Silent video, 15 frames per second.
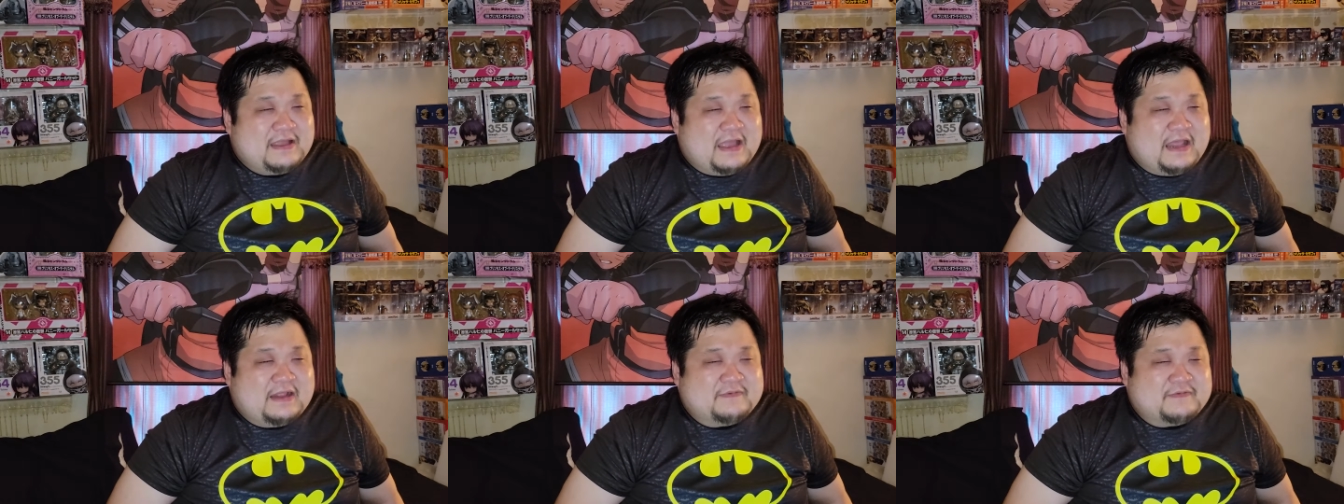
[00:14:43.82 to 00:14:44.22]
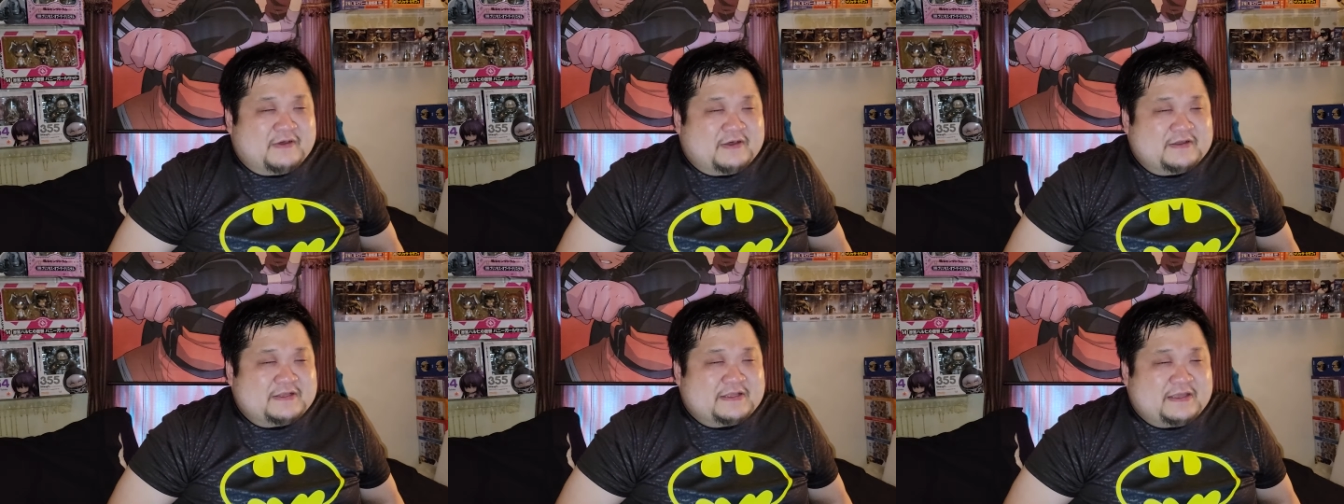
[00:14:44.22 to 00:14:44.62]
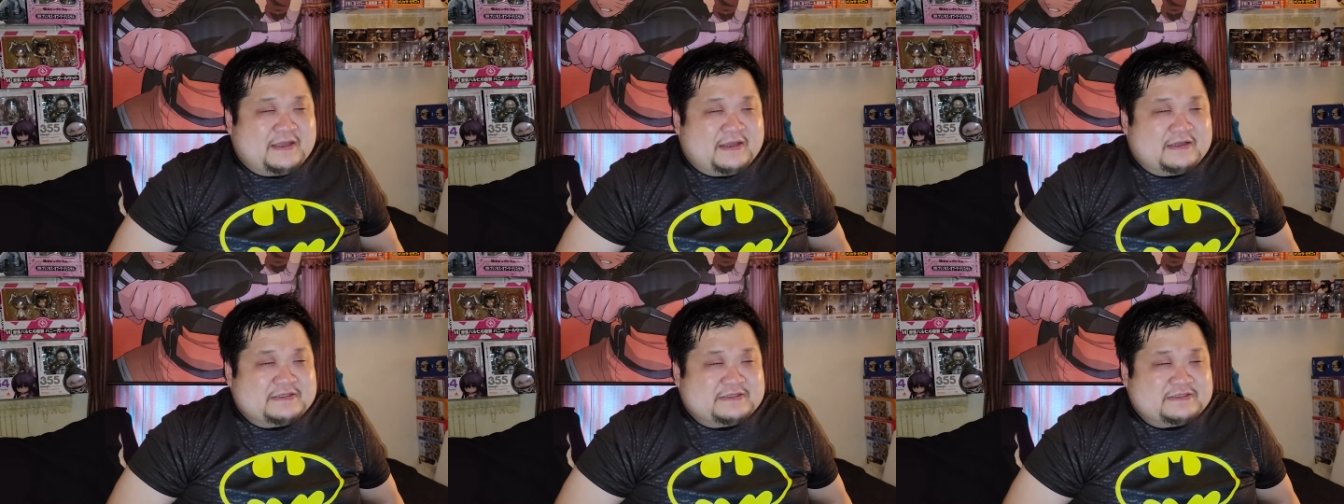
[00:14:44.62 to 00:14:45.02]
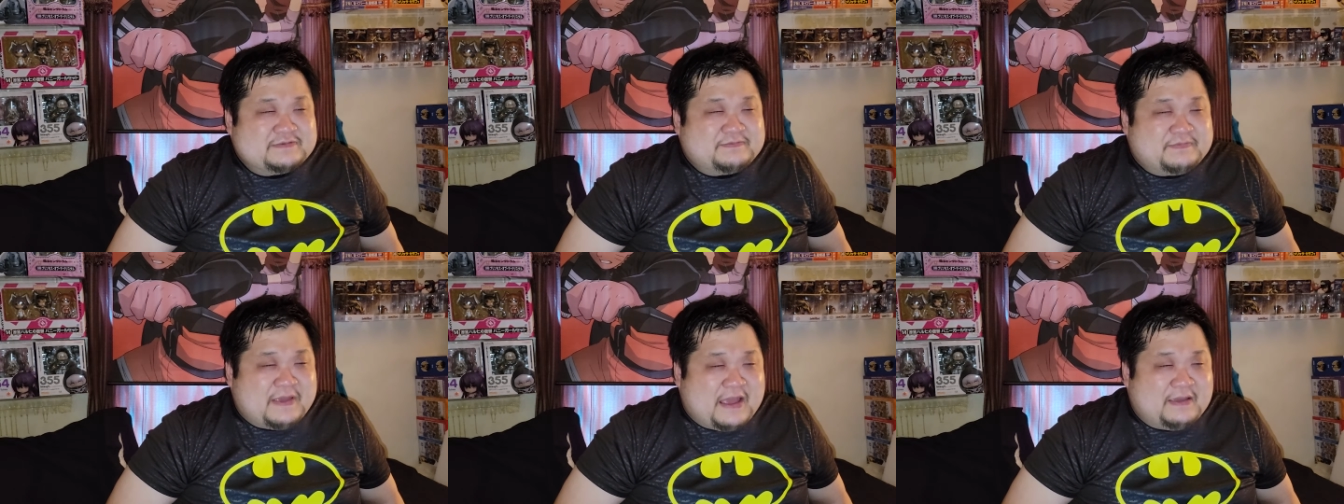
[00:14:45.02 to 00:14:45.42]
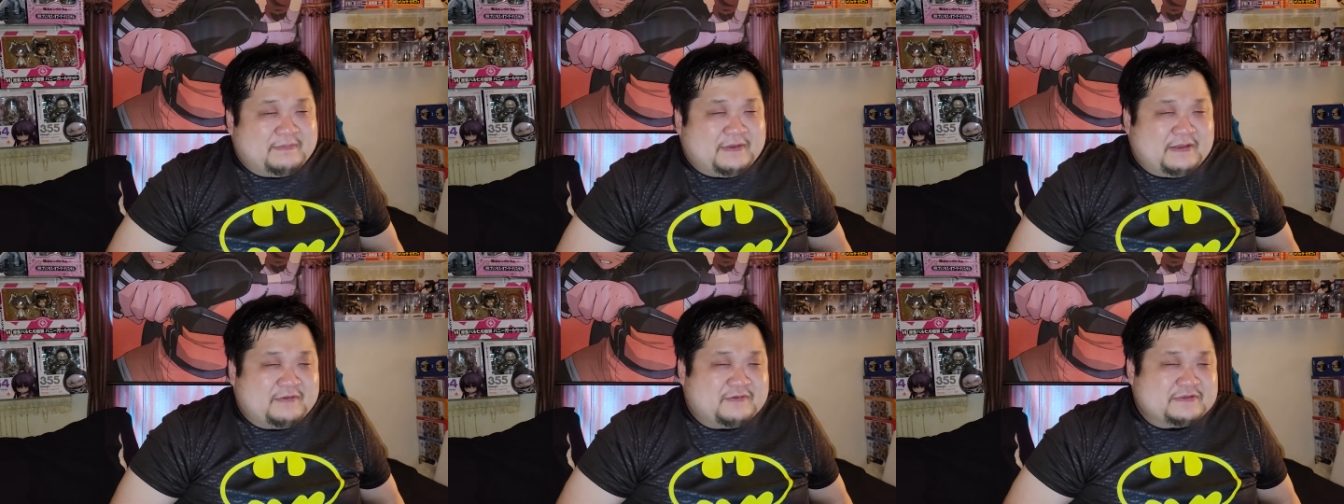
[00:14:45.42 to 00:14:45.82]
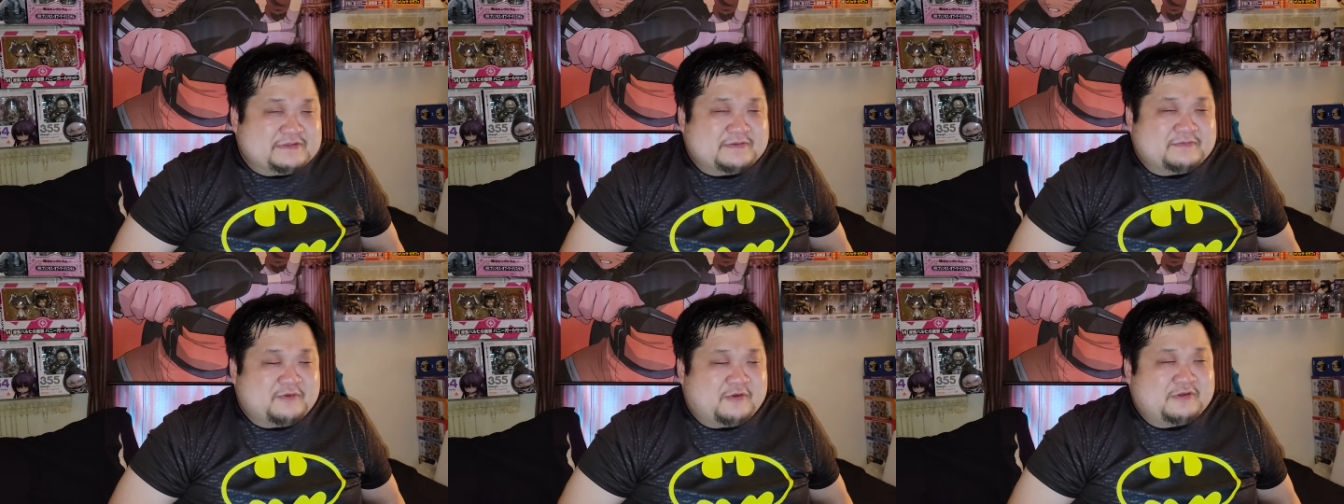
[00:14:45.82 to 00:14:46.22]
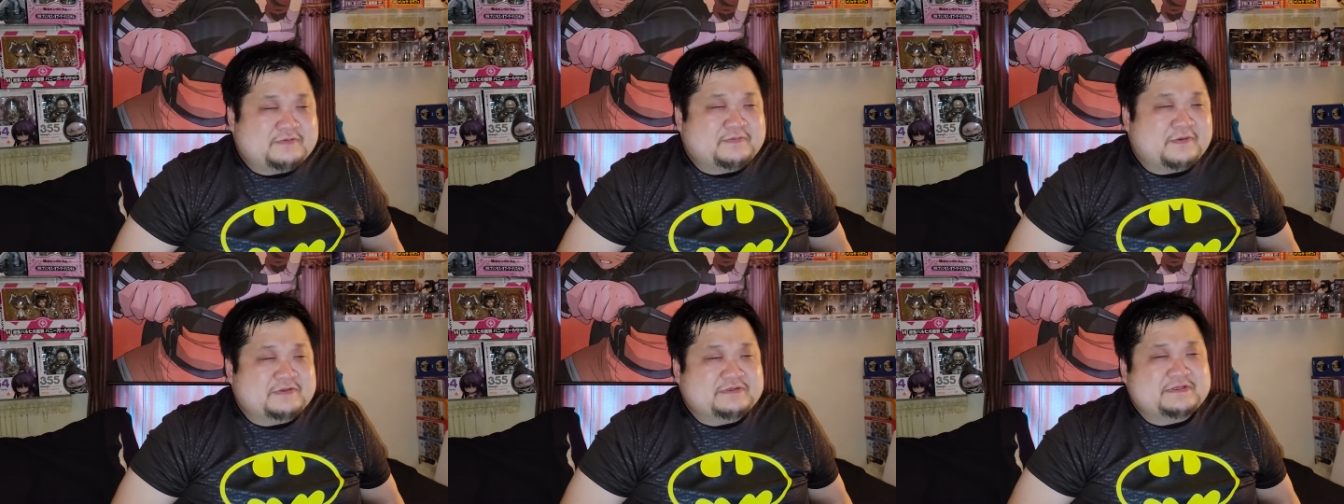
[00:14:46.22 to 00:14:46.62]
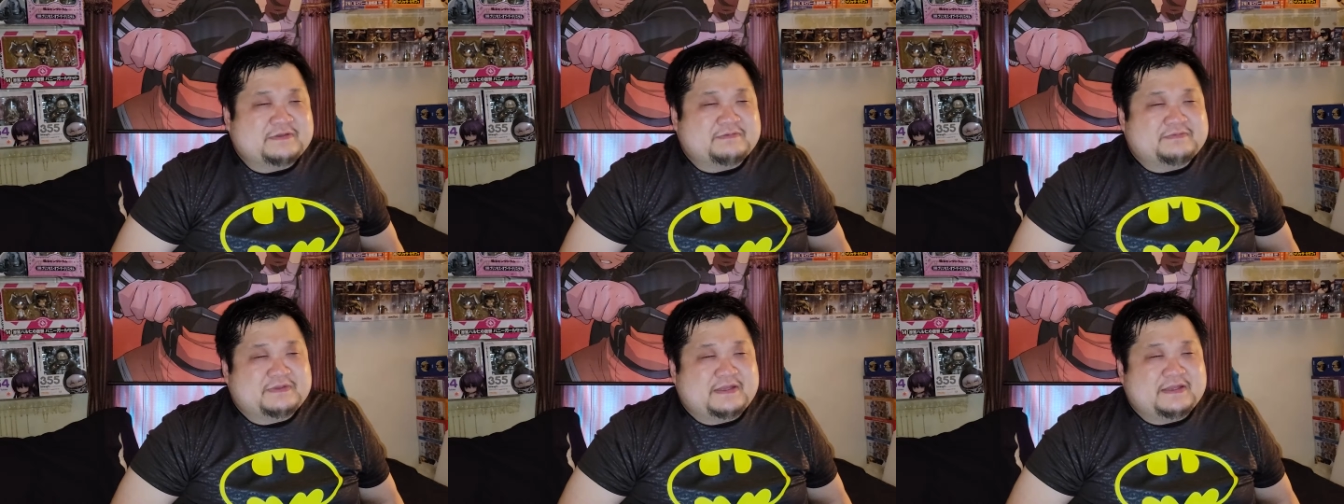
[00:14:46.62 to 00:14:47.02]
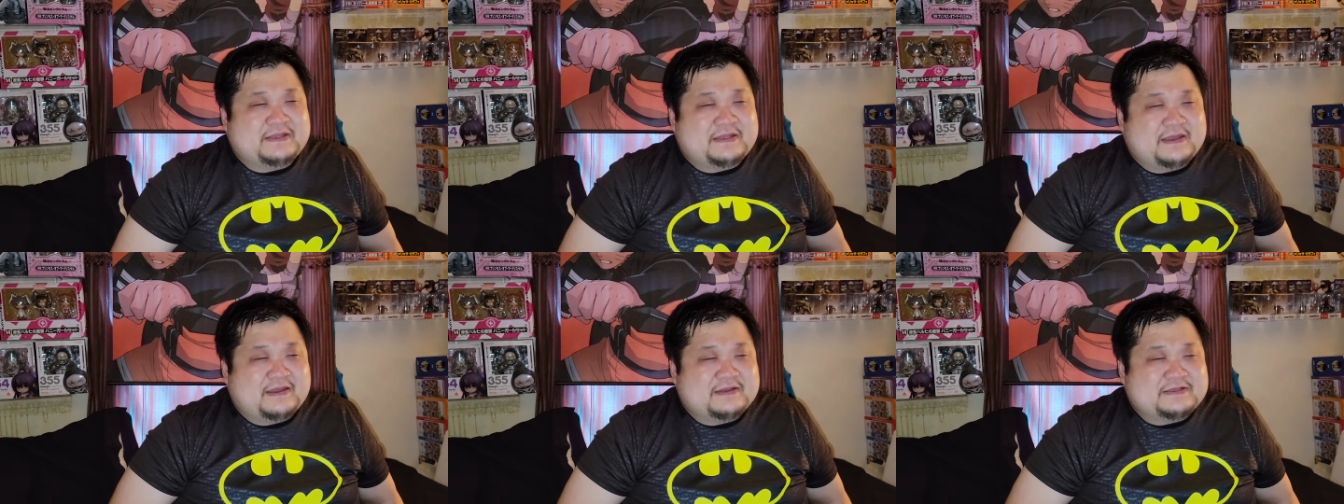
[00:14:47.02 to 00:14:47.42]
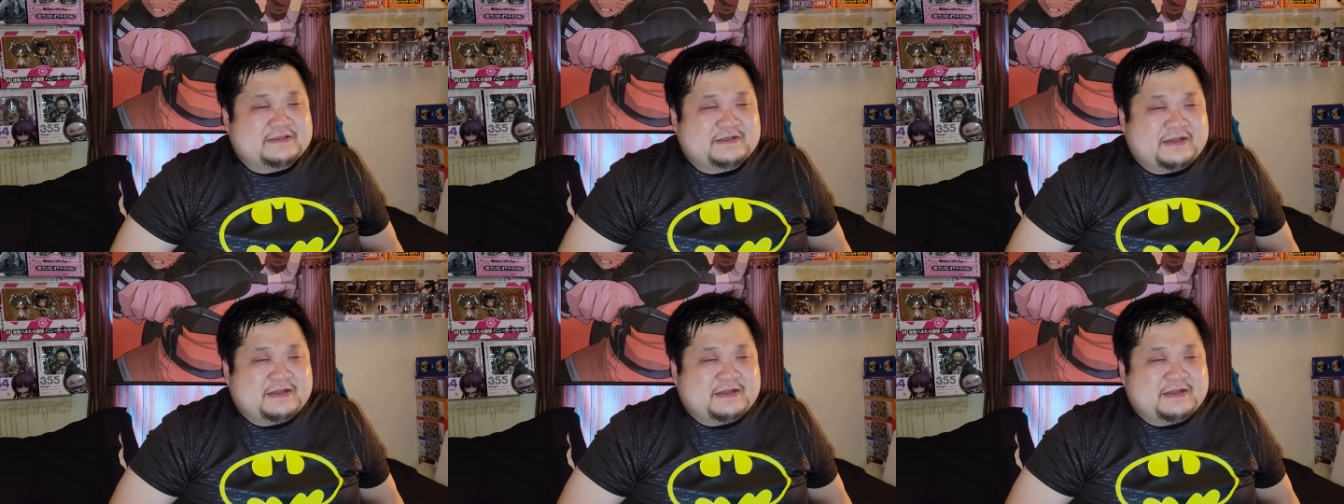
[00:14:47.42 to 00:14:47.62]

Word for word: out of all the characters, Batman was the most complete character,